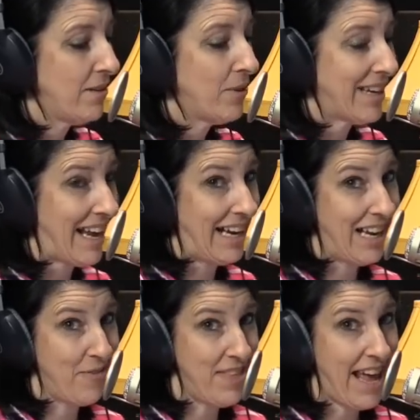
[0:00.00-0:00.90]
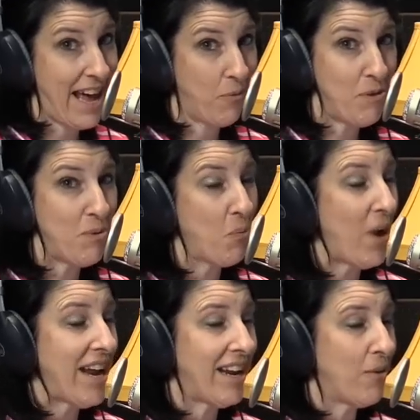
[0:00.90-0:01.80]
Gotta love that. We've been
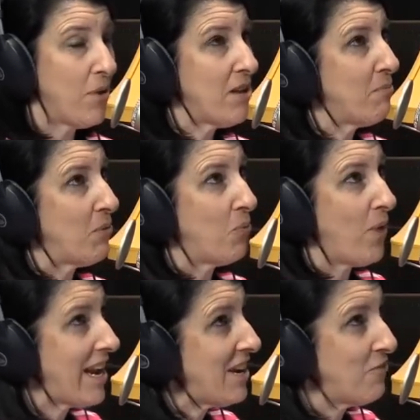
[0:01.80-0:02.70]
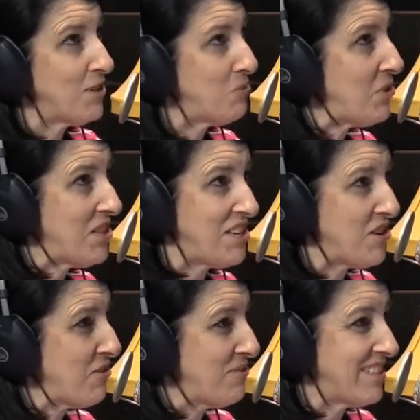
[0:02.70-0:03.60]
waiting. We have been waiting for it to be the
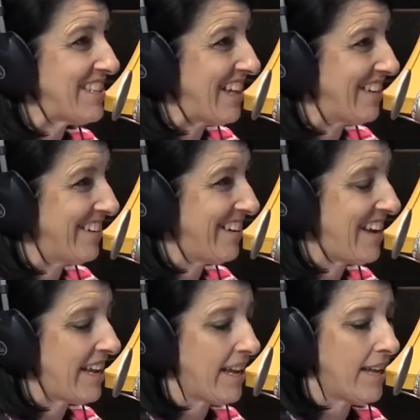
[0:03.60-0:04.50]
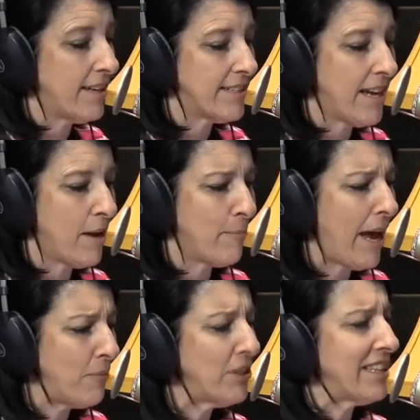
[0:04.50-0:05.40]
year of the seller. And um,
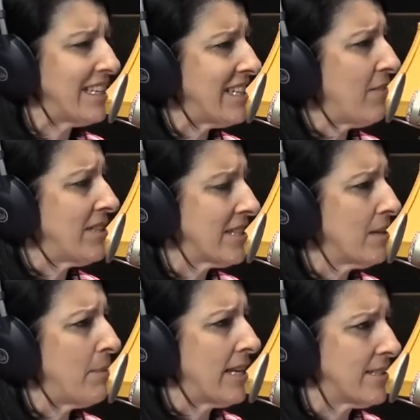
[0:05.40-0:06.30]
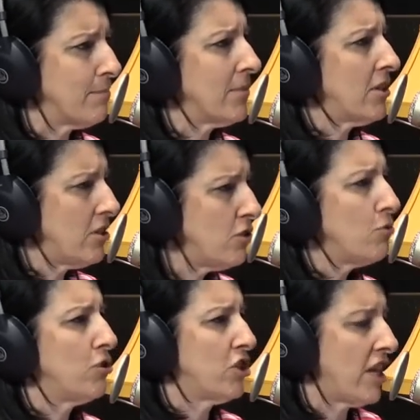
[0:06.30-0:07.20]
I really think Devin's going to make some
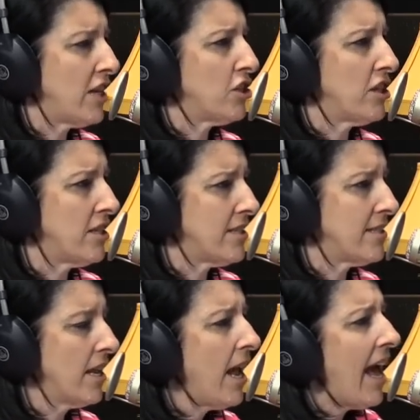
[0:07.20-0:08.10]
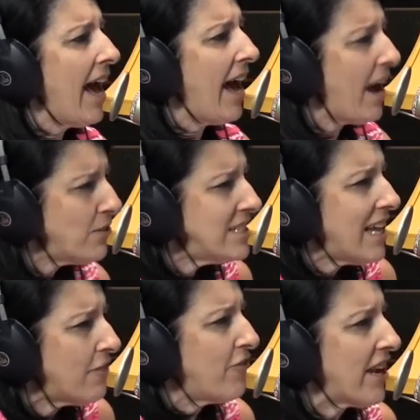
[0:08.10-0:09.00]
huge changes. How does
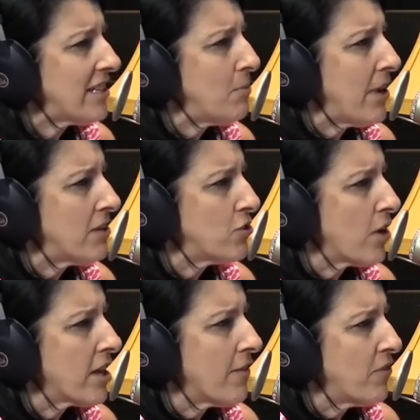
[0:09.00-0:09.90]
that affect eBay Australia if